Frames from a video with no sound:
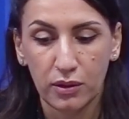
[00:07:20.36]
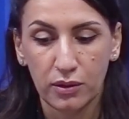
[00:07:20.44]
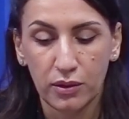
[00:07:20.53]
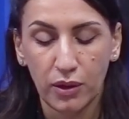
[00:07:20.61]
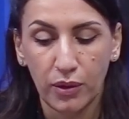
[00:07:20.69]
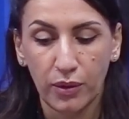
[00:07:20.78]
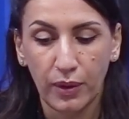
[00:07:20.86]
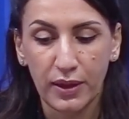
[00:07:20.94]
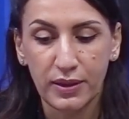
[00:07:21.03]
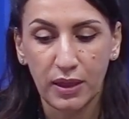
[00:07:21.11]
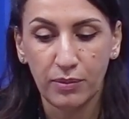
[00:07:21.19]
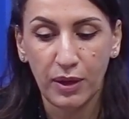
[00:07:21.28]
So,
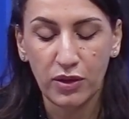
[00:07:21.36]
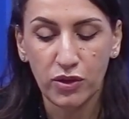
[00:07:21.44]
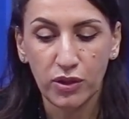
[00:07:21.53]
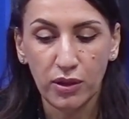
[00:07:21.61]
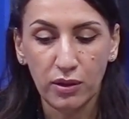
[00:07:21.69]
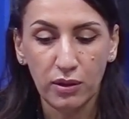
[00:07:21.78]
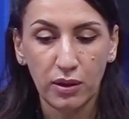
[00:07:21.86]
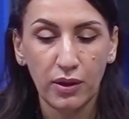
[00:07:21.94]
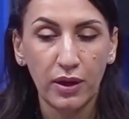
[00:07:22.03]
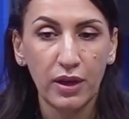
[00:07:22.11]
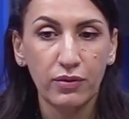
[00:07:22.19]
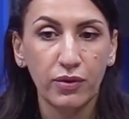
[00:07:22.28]
as I mentioned,
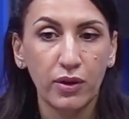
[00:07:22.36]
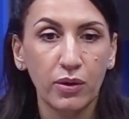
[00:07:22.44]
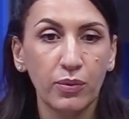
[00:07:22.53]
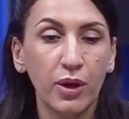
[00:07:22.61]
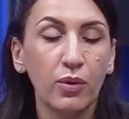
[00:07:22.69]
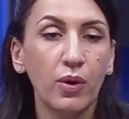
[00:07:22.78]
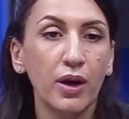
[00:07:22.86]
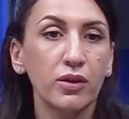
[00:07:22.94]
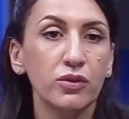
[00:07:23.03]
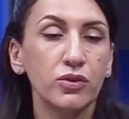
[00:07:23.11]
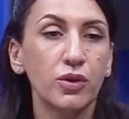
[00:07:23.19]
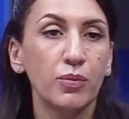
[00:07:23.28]
the level
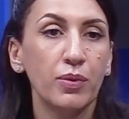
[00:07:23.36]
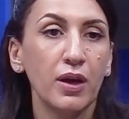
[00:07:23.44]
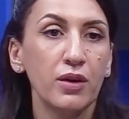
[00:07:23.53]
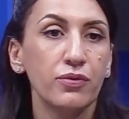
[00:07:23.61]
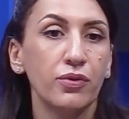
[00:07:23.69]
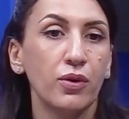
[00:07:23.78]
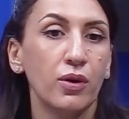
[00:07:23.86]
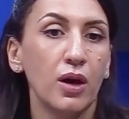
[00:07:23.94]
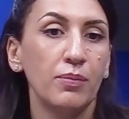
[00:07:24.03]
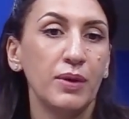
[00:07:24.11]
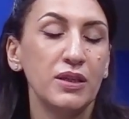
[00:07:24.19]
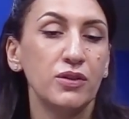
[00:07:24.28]
required to apply for
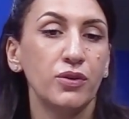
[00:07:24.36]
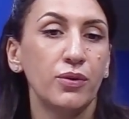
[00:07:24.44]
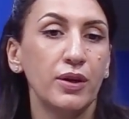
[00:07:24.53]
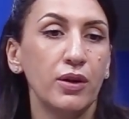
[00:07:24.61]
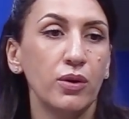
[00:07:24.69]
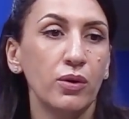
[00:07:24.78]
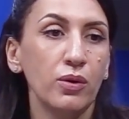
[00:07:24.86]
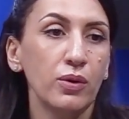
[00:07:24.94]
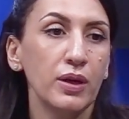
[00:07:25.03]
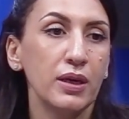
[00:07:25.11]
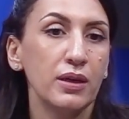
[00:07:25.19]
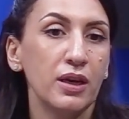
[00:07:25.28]
a Master in Law
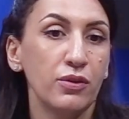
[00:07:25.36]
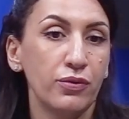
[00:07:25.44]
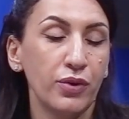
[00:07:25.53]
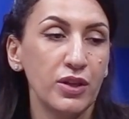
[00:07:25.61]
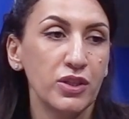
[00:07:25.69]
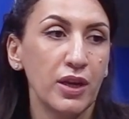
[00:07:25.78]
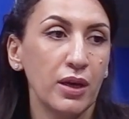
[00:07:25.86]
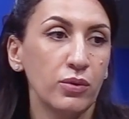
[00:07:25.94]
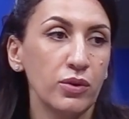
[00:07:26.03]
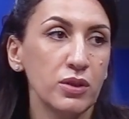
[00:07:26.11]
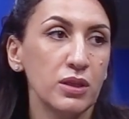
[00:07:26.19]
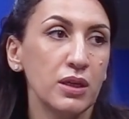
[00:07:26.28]
in French
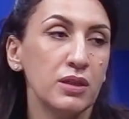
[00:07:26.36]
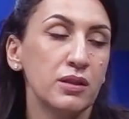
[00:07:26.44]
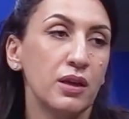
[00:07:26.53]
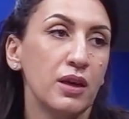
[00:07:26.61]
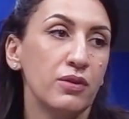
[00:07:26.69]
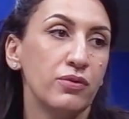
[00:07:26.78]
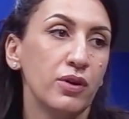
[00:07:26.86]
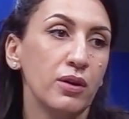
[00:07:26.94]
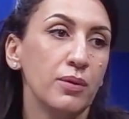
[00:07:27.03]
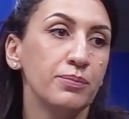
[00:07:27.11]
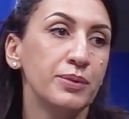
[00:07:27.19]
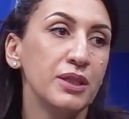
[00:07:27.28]
language is the level
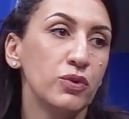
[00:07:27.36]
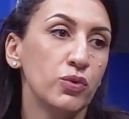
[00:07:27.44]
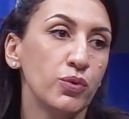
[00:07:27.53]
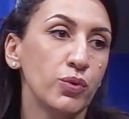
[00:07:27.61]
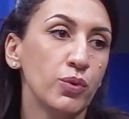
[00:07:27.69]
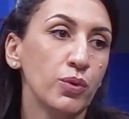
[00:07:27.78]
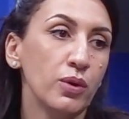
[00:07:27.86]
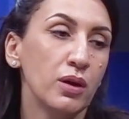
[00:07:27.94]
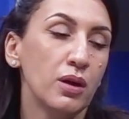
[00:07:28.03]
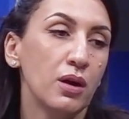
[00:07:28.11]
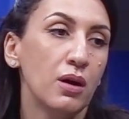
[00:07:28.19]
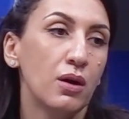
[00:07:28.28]
B2
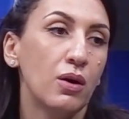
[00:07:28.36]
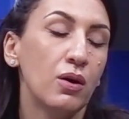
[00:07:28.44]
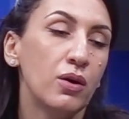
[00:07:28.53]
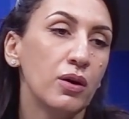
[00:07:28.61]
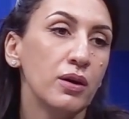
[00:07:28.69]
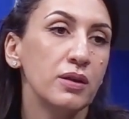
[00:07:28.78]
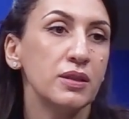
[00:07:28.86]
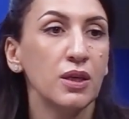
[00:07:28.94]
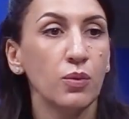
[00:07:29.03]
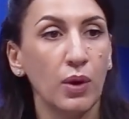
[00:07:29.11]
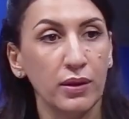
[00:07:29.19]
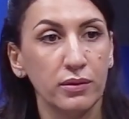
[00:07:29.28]
or
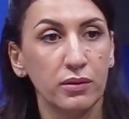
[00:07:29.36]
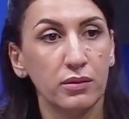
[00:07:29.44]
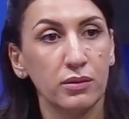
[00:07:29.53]
C1